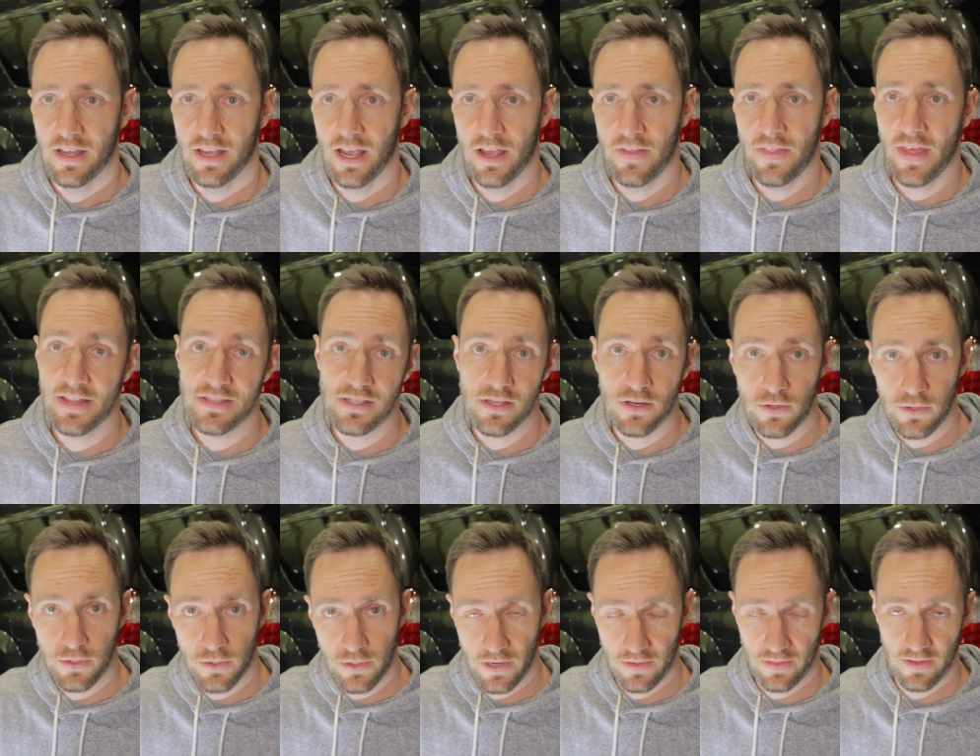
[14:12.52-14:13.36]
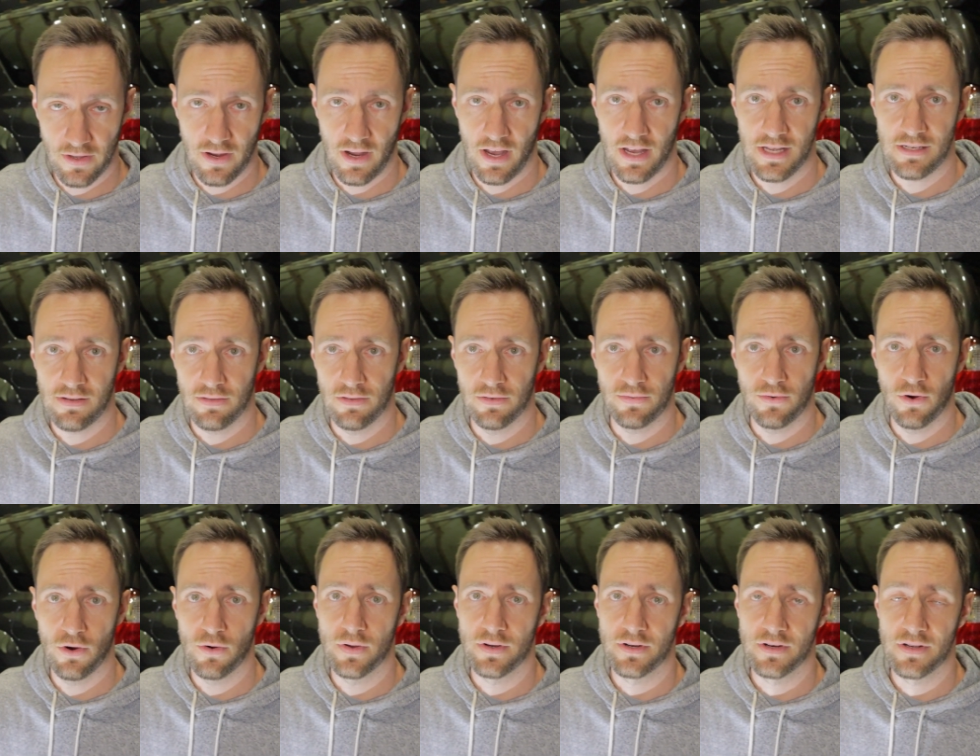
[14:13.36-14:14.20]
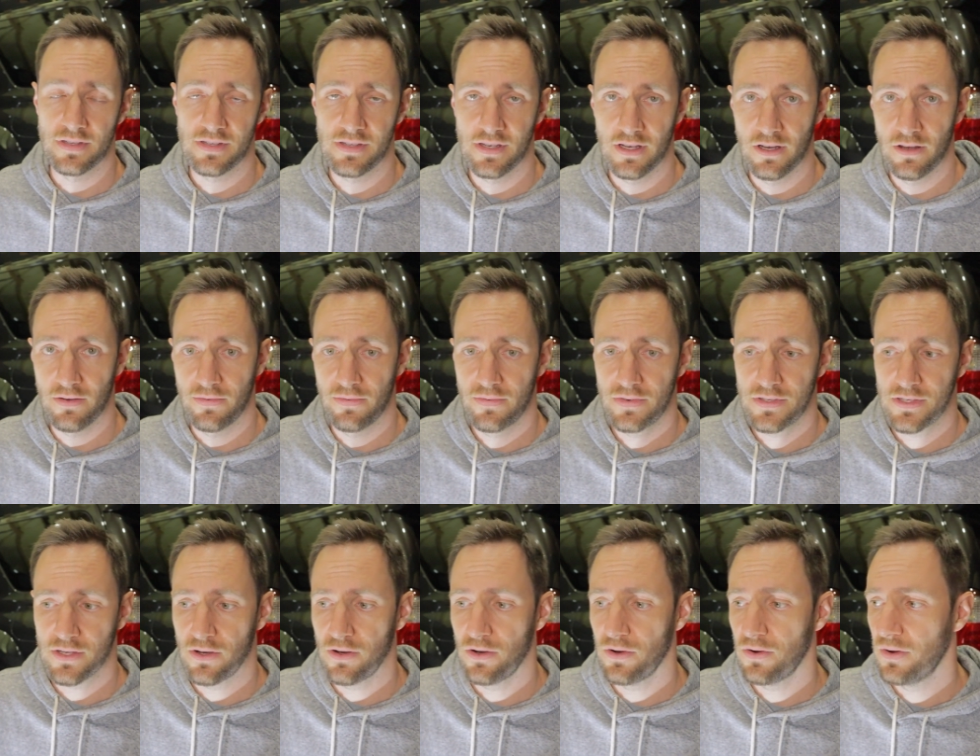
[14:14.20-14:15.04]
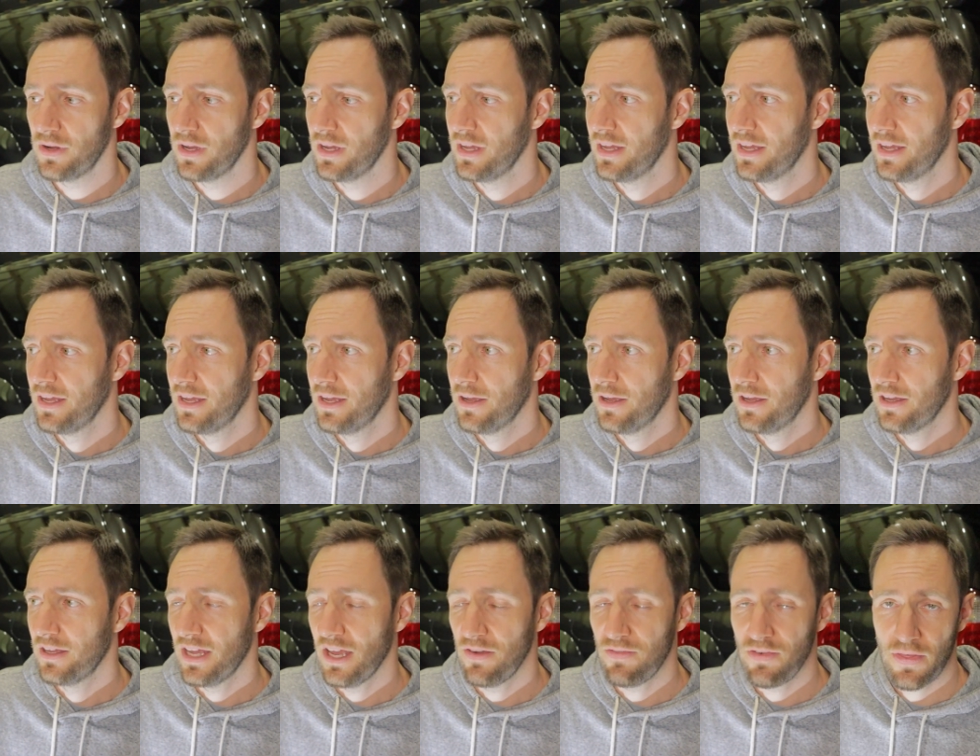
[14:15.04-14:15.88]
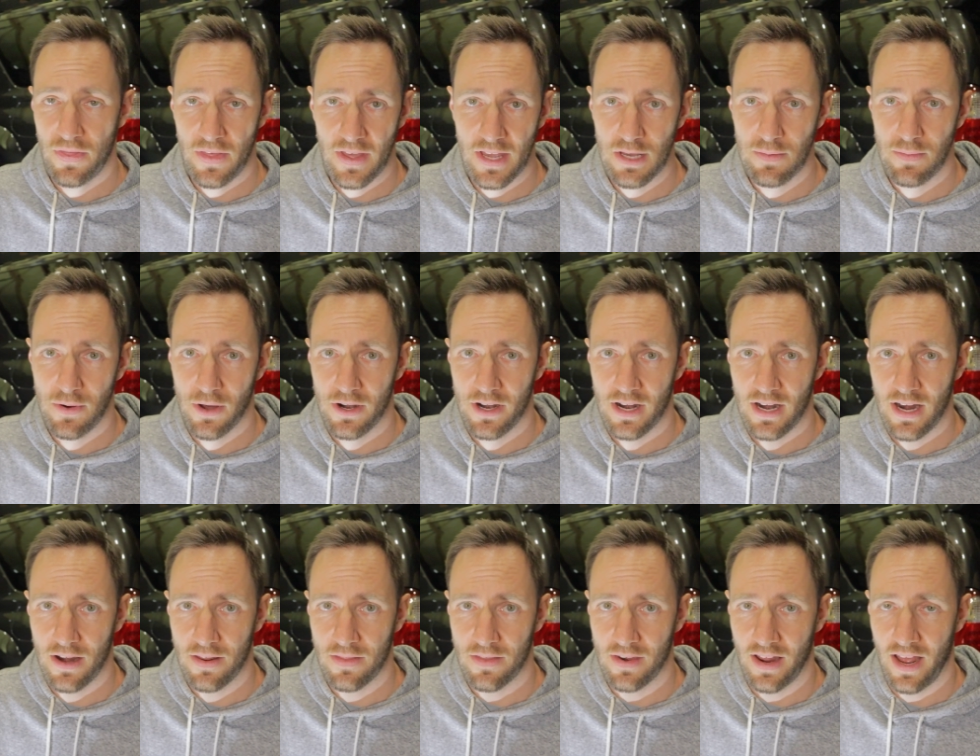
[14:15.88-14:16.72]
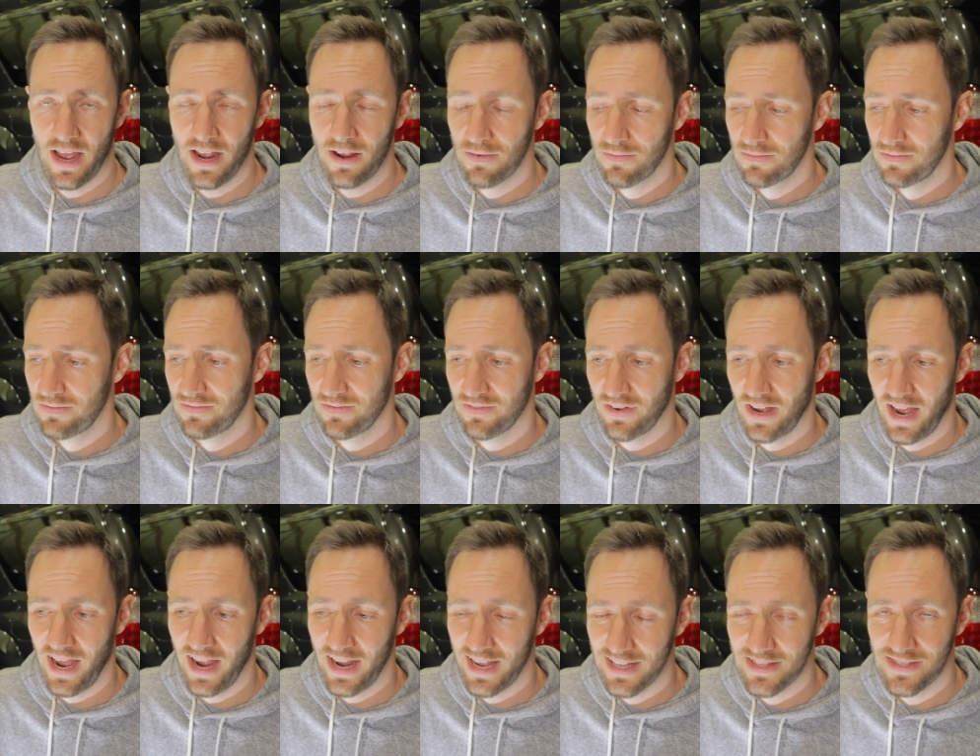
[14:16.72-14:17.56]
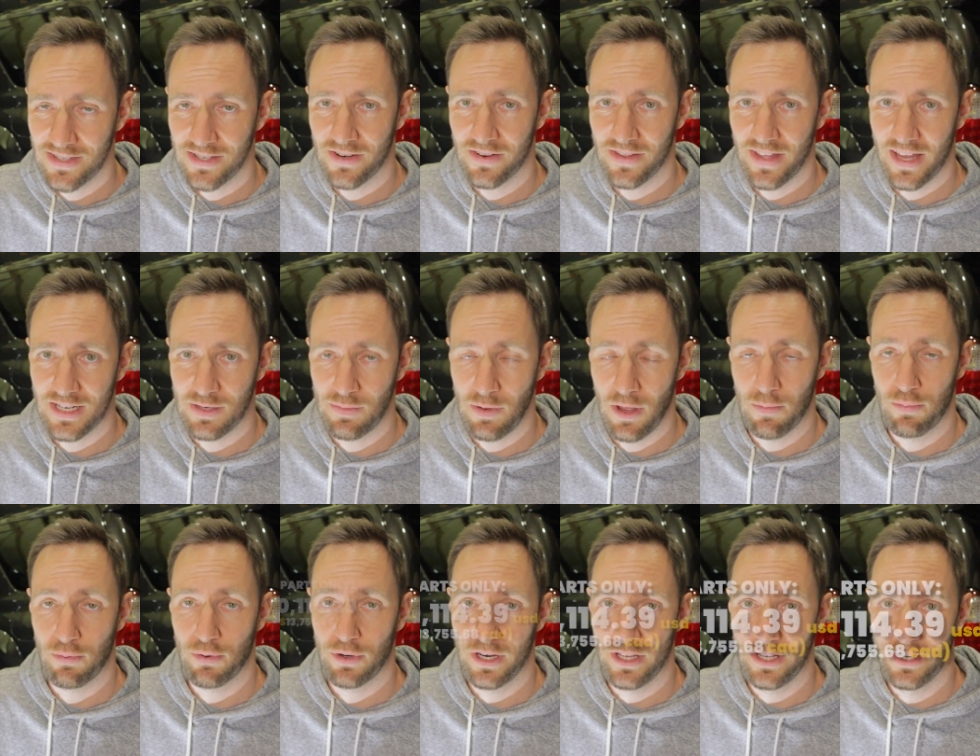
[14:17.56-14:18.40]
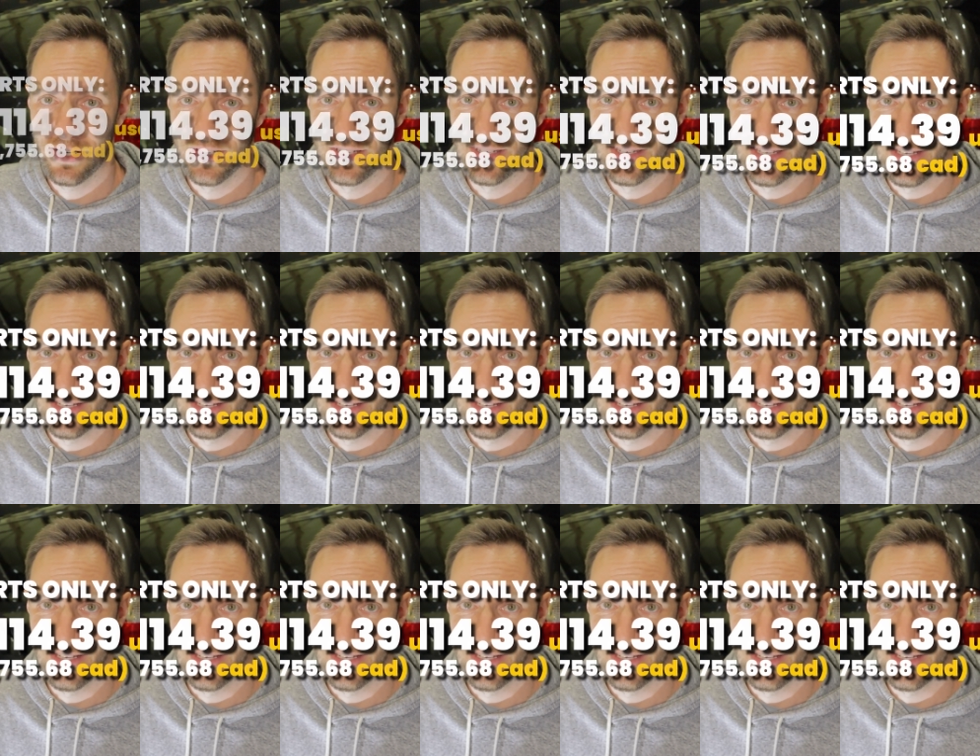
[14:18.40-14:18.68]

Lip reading: And that's including the cost of the 4Runner itself. So if you think about it, I consider that to be a pretty good